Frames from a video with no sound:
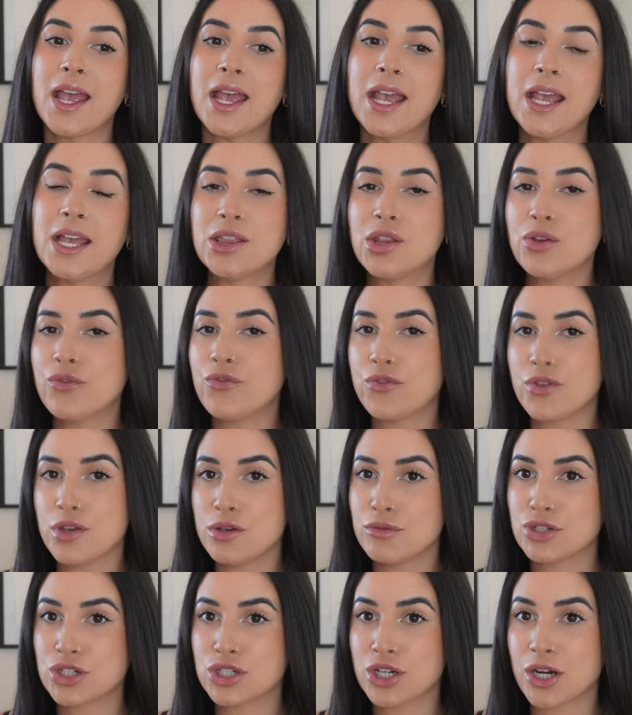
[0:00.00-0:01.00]
in the
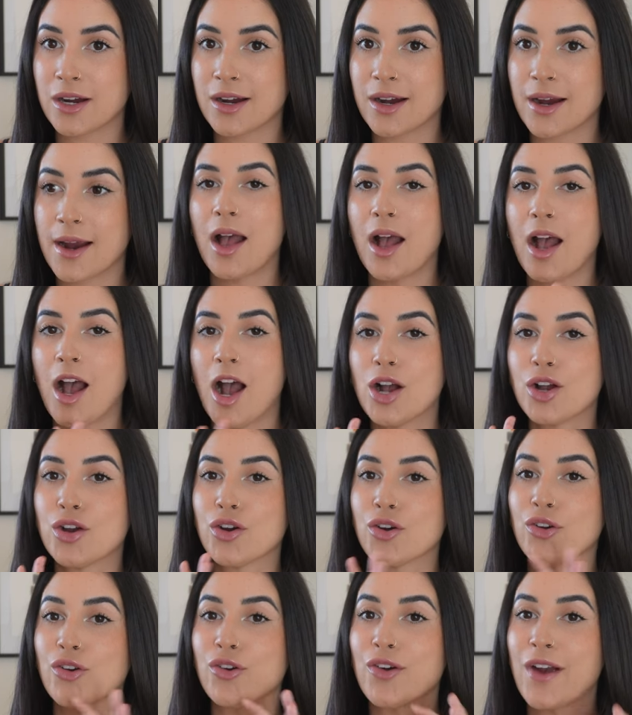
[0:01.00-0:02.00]
future, a
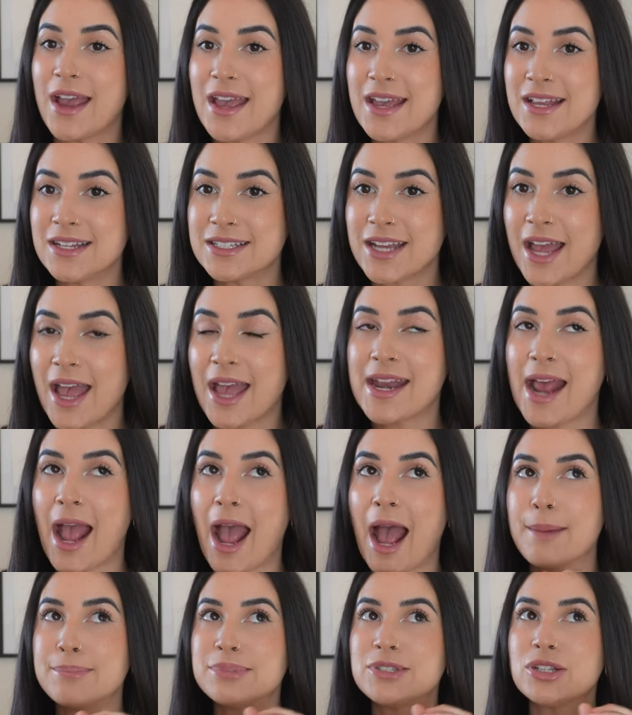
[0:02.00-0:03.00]
great and
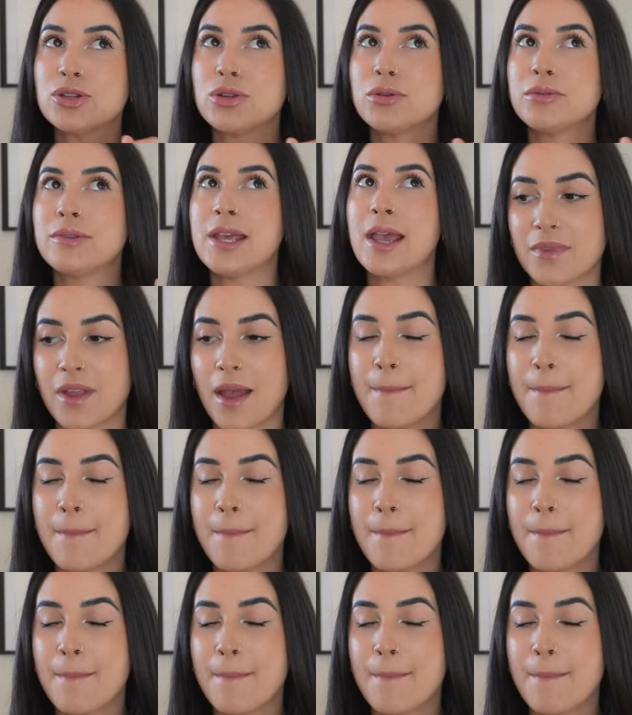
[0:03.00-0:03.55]
absolutely